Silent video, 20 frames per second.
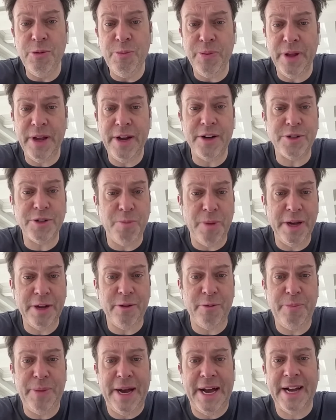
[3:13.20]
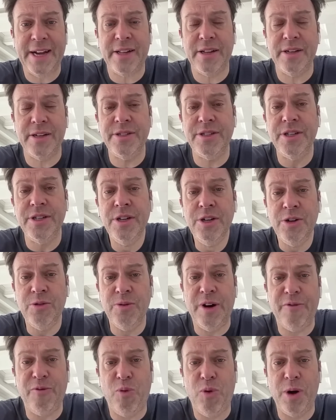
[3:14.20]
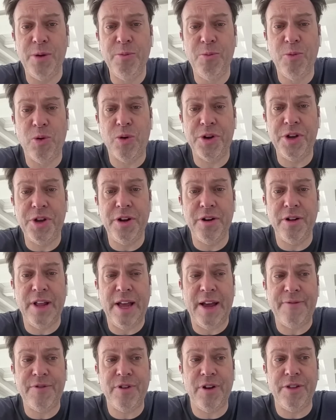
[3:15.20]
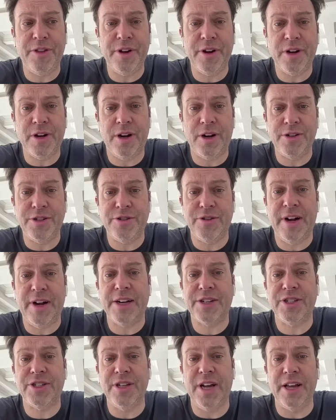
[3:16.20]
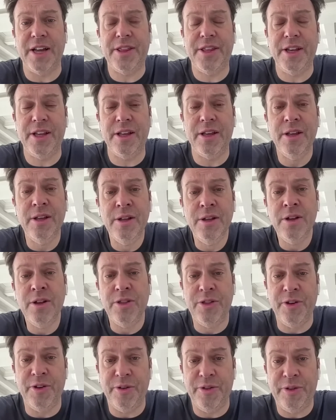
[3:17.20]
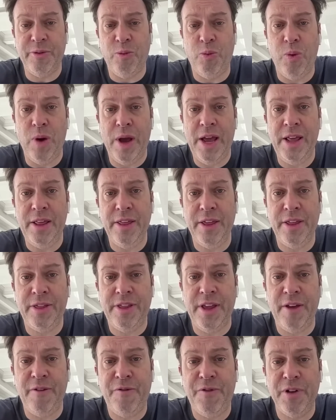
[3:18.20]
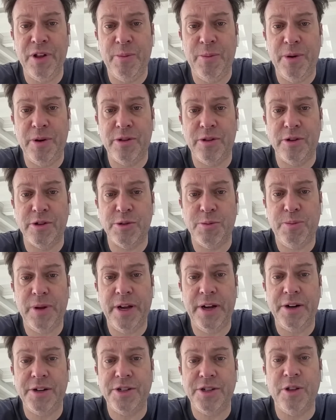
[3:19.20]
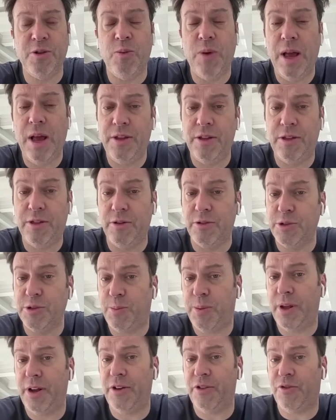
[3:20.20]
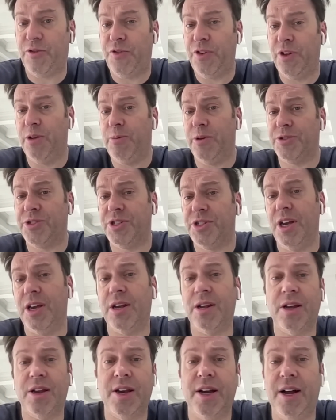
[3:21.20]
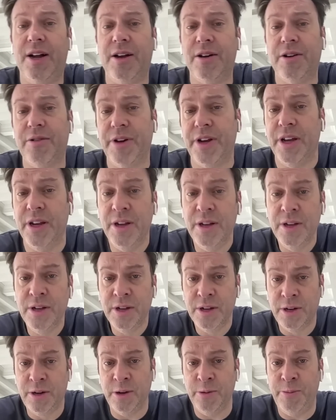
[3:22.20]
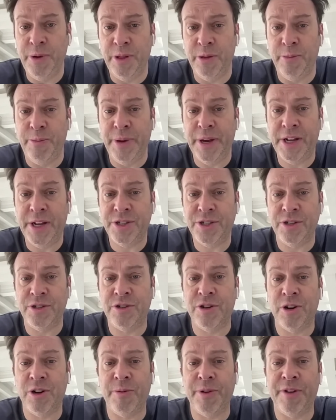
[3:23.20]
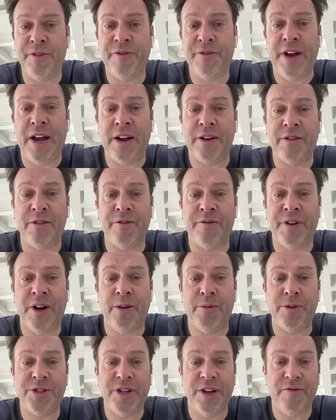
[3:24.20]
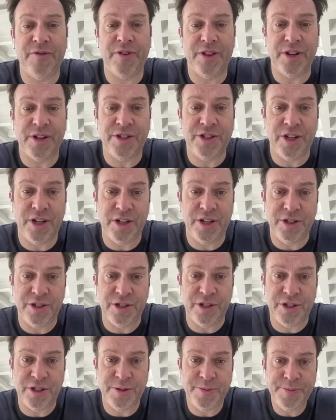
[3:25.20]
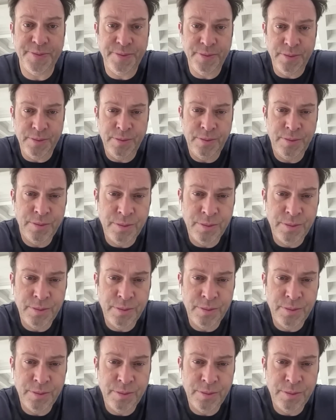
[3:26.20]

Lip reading: Good players, Michael Backlund, who have one more year left on their contracts. And I think the way that they feel about those players and the way that those players feel about staying in Calgary could be the biggest determining factor of how much everything changes.